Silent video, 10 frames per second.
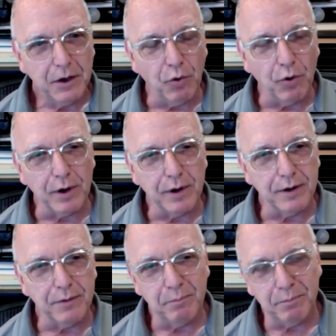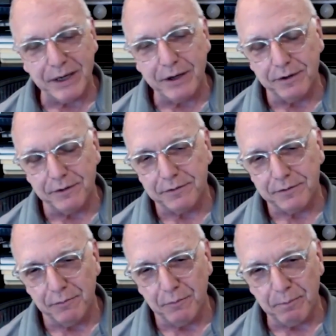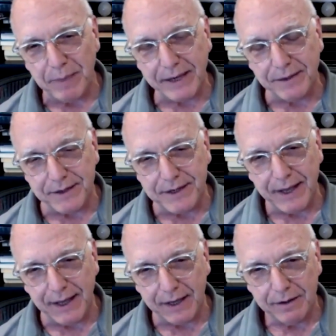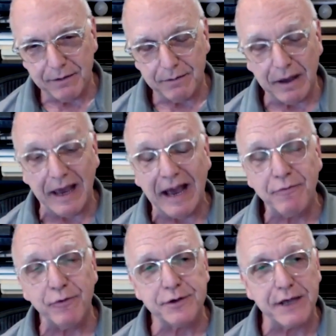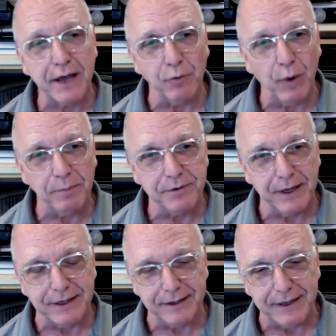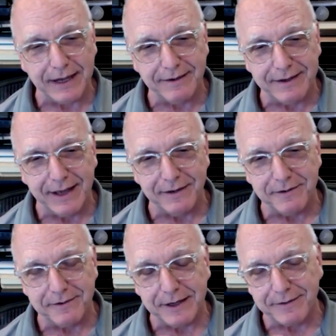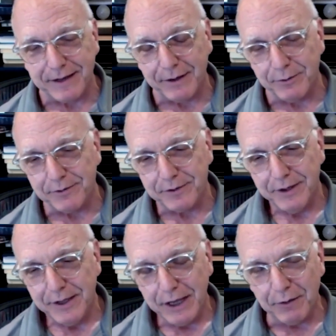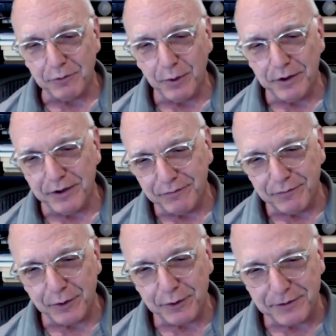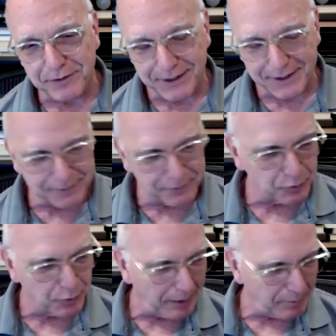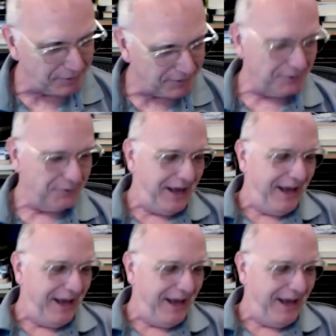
or because back in the day, I first got a website in 1996. I was one of the first subscribers to